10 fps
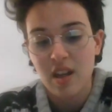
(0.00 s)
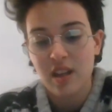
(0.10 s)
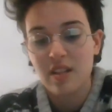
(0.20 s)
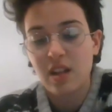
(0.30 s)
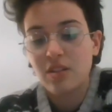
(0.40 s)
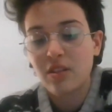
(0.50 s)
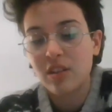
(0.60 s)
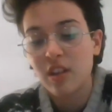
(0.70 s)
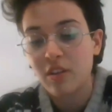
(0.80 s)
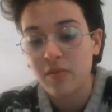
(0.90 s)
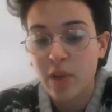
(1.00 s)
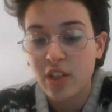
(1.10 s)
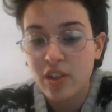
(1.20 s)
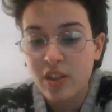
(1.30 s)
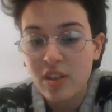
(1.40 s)
is under a lot of
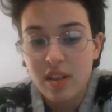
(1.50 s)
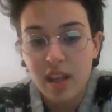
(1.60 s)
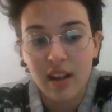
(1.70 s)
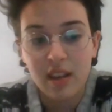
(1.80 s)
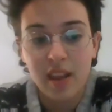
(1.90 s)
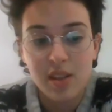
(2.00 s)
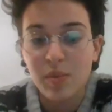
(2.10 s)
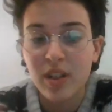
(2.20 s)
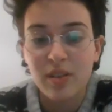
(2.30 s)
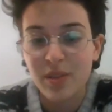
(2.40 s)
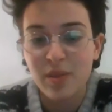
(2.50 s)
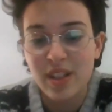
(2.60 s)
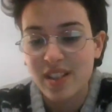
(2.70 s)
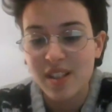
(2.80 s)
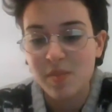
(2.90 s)
pressures. And that's one of the
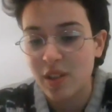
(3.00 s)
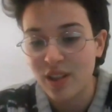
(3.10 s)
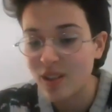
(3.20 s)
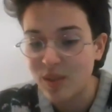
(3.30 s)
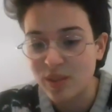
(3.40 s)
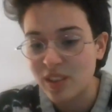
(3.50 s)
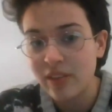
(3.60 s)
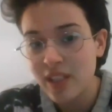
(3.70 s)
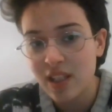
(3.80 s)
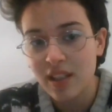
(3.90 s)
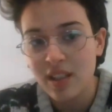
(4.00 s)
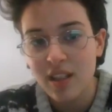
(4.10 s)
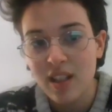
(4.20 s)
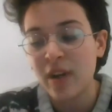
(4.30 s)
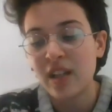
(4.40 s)
reasons, but not the only reason
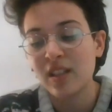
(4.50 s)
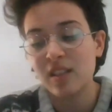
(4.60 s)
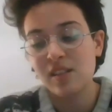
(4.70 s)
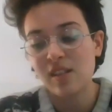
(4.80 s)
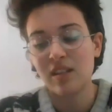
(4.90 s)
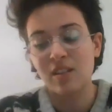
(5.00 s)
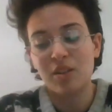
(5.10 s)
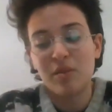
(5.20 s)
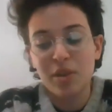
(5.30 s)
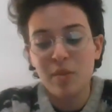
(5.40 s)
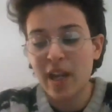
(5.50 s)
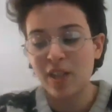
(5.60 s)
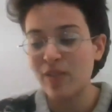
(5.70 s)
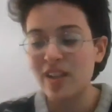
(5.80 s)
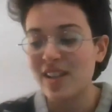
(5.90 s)
for violence. I think there are
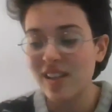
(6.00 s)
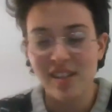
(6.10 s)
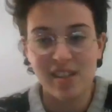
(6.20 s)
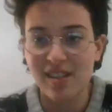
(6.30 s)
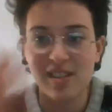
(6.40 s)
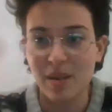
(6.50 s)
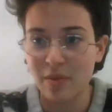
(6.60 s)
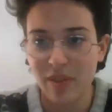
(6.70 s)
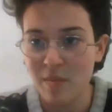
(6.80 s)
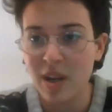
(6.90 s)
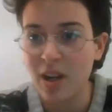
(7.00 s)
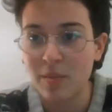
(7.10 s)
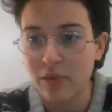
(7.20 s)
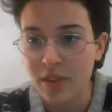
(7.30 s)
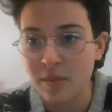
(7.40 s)
many reasons. Some of them
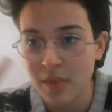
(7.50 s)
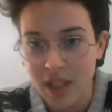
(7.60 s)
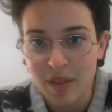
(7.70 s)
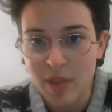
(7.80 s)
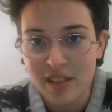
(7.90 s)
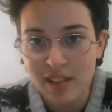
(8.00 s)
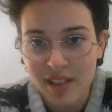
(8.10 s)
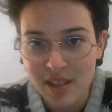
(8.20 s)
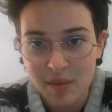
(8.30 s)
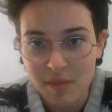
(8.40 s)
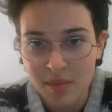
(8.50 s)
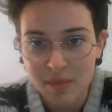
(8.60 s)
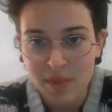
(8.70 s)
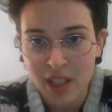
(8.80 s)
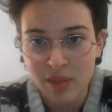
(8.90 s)
come from
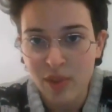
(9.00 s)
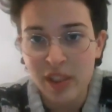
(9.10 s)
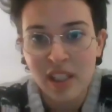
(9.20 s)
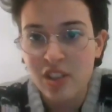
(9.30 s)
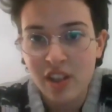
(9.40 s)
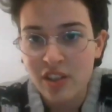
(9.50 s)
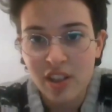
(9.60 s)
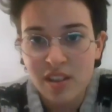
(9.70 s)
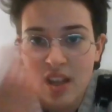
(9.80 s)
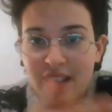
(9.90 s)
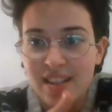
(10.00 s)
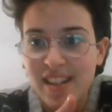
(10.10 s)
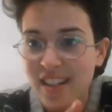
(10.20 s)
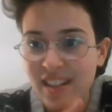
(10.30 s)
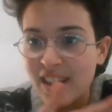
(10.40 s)
fundamentalism in the religion, just as
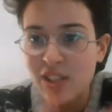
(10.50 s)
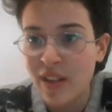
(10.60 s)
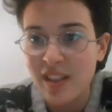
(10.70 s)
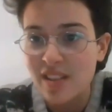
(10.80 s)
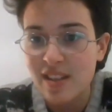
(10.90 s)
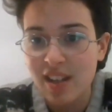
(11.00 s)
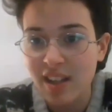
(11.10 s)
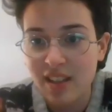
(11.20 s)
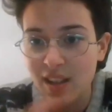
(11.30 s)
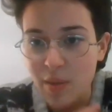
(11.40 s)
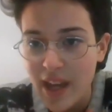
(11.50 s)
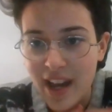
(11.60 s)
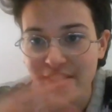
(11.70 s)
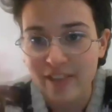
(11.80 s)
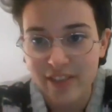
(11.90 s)
in the Israeli society that we
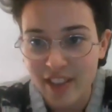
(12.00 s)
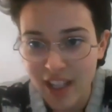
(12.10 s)
have